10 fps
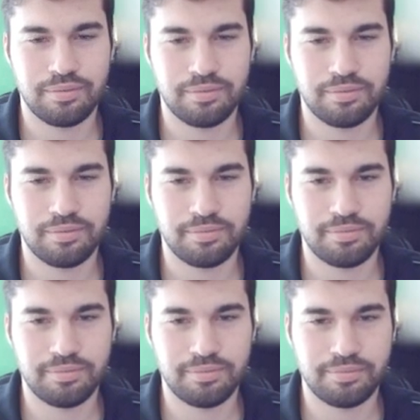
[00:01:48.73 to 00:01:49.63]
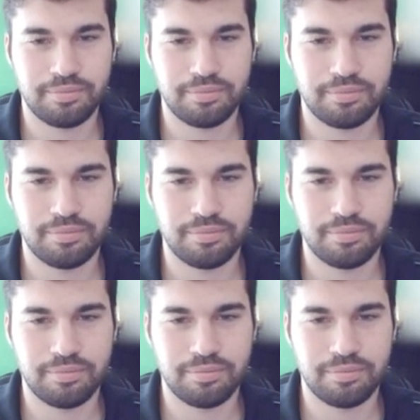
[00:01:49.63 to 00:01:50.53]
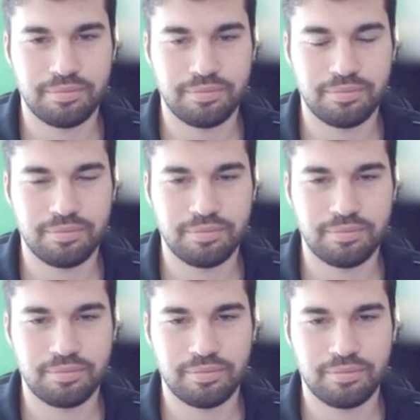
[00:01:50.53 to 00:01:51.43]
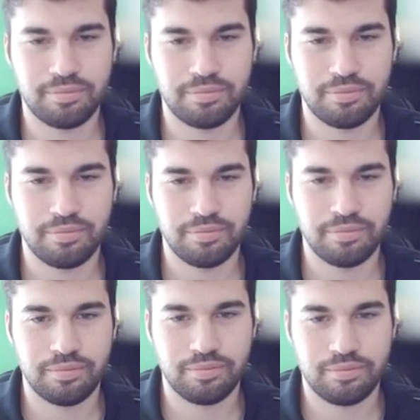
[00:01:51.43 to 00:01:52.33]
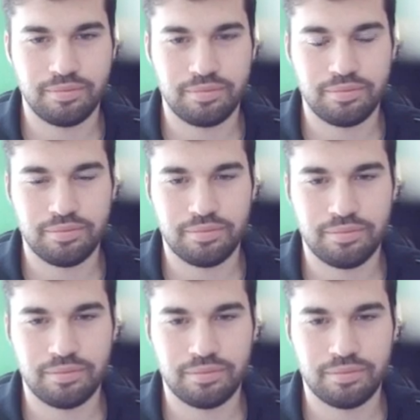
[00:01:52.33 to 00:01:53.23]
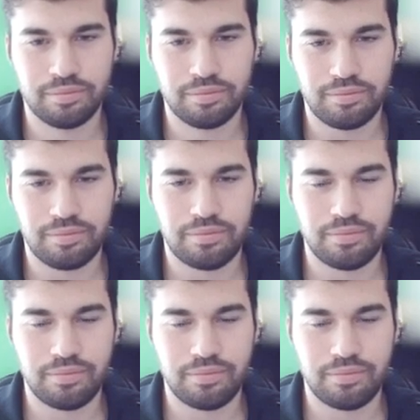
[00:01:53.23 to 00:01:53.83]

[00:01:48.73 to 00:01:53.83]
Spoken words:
The person shown says nothing.